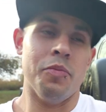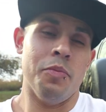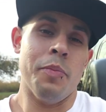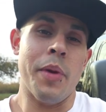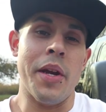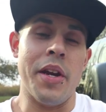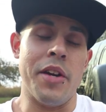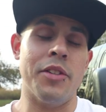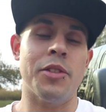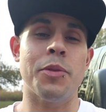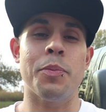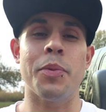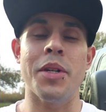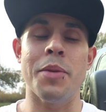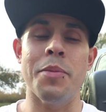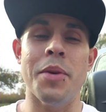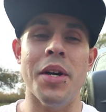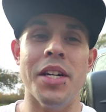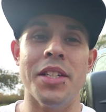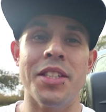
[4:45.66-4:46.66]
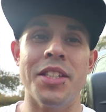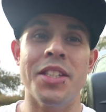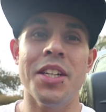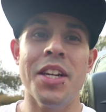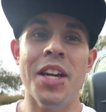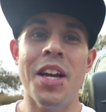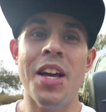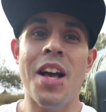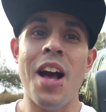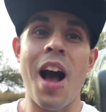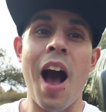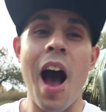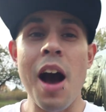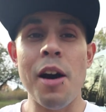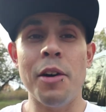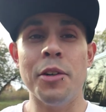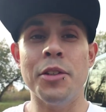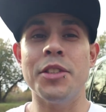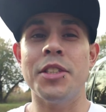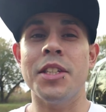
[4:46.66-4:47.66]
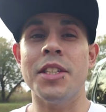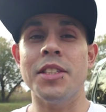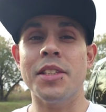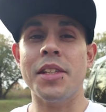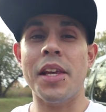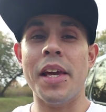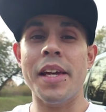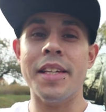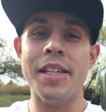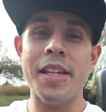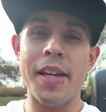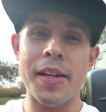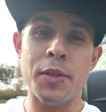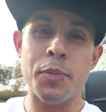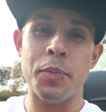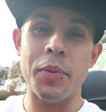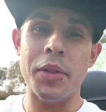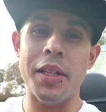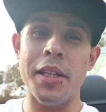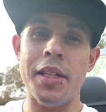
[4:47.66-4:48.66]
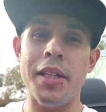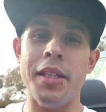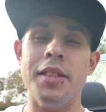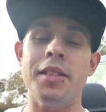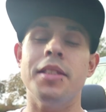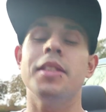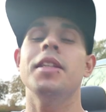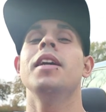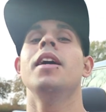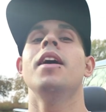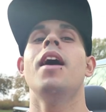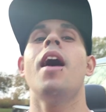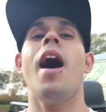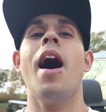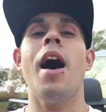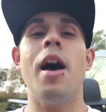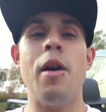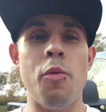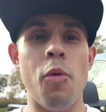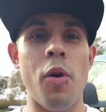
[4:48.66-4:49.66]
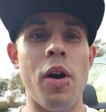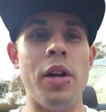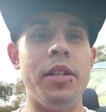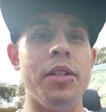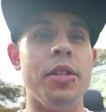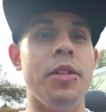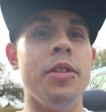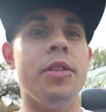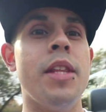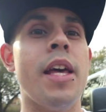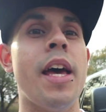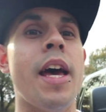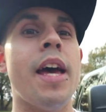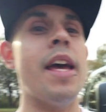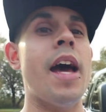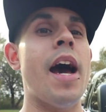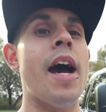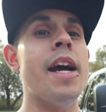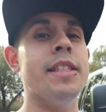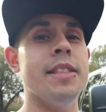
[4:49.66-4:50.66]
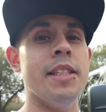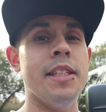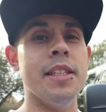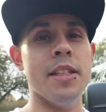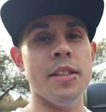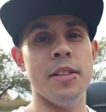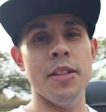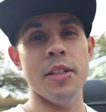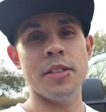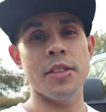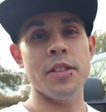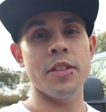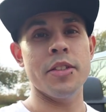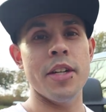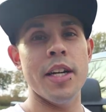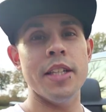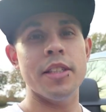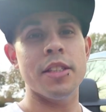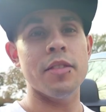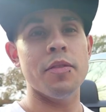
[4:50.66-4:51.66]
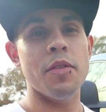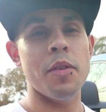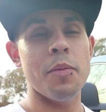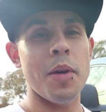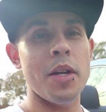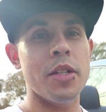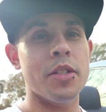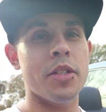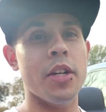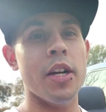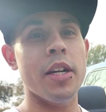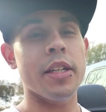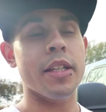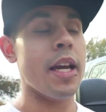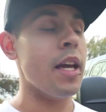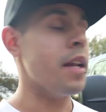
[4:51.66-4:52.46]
mirrors, pretty much. I was just like, yes, please. I want to do that. I think it looks aggressive on my truck,